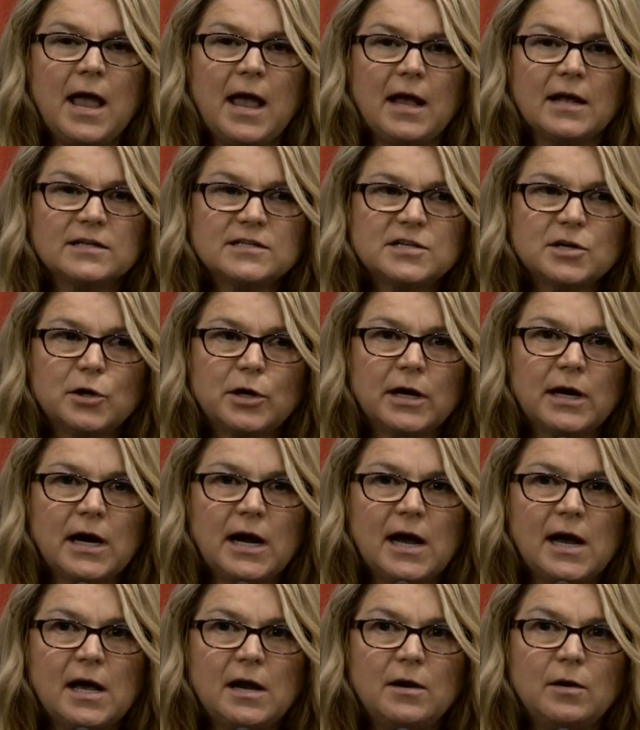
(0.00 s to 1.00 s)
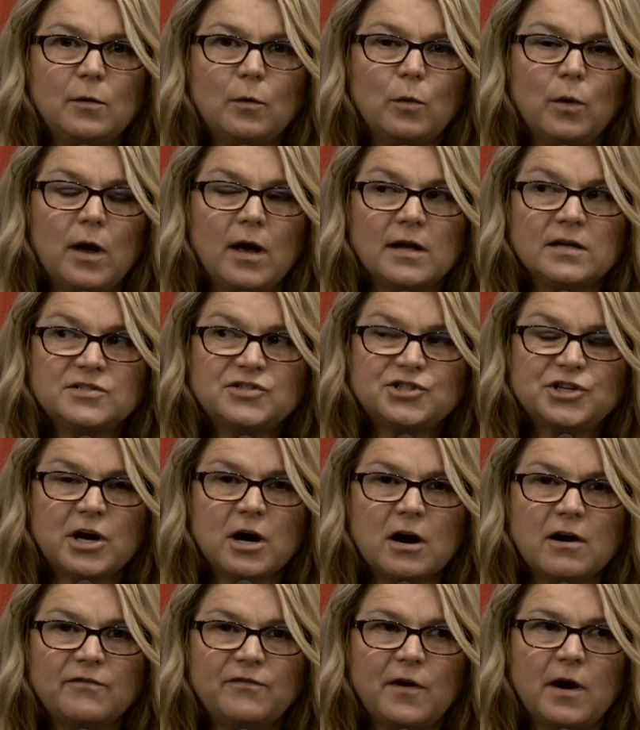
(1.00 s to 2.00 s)
And so again, as
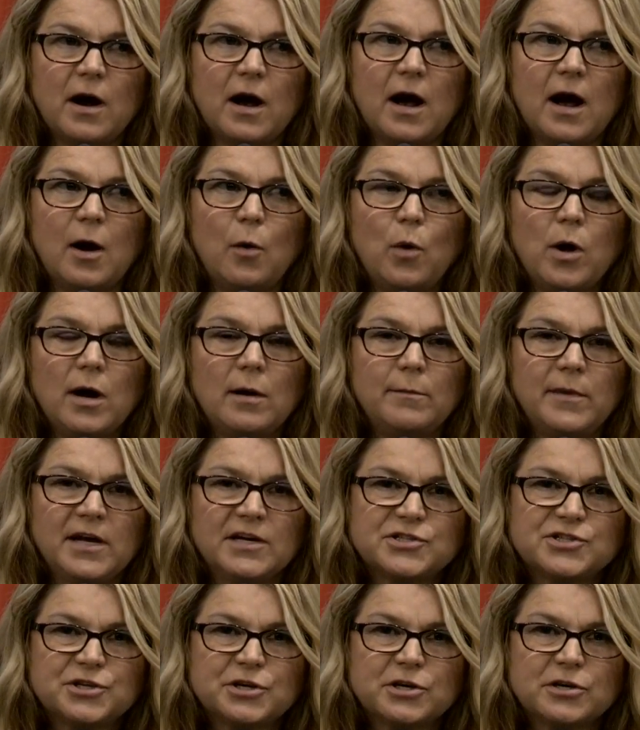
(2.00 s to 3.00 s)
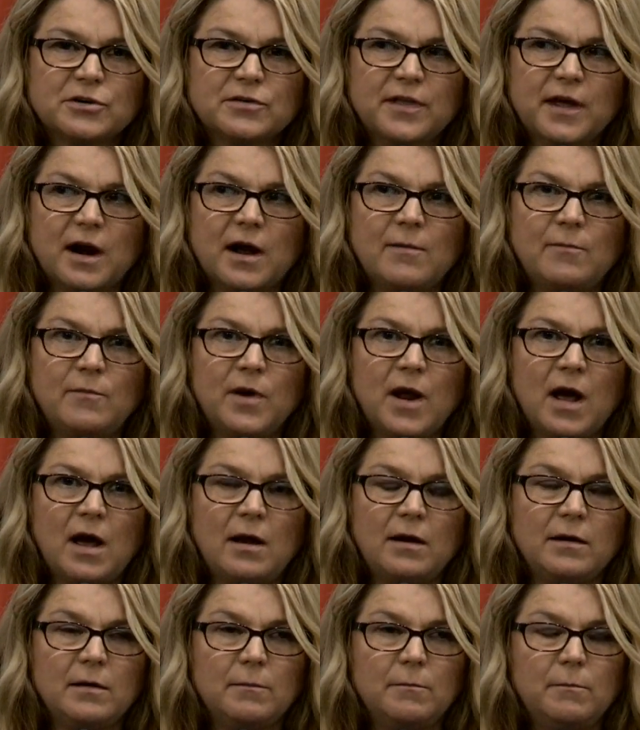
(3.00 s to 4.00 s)
sheriff, I want to make sure that I'm
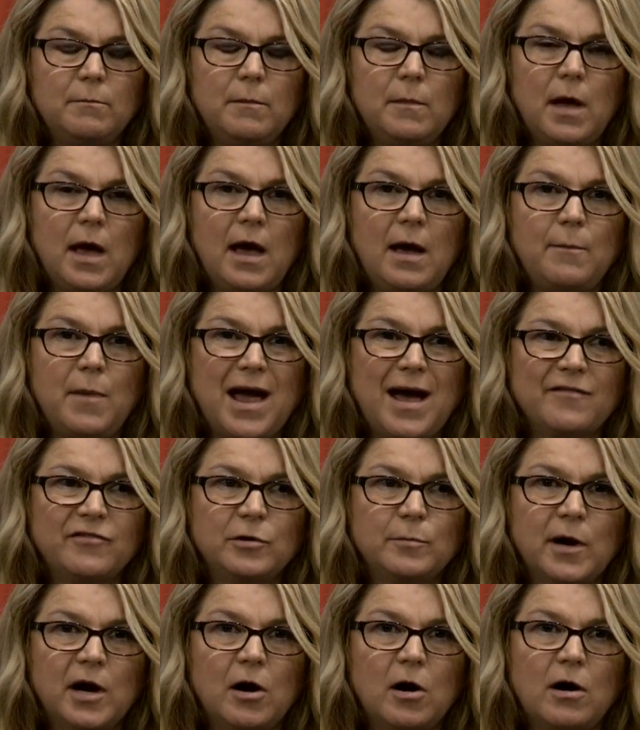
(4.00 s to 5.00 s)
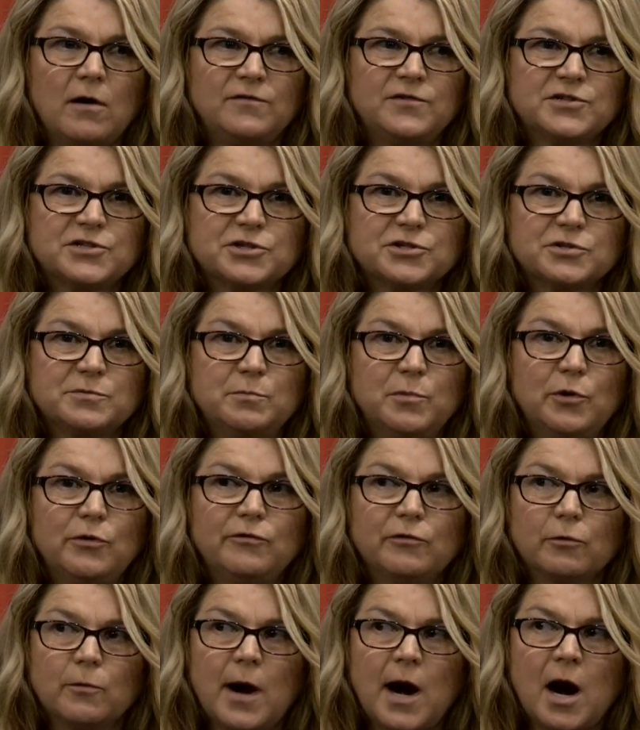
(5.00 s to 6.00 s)
not having my officers move
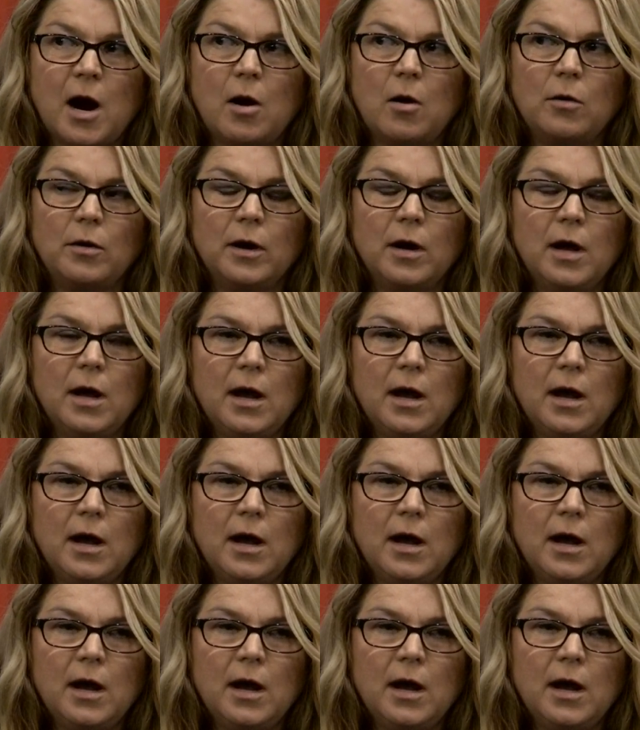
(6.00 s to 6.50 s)
around.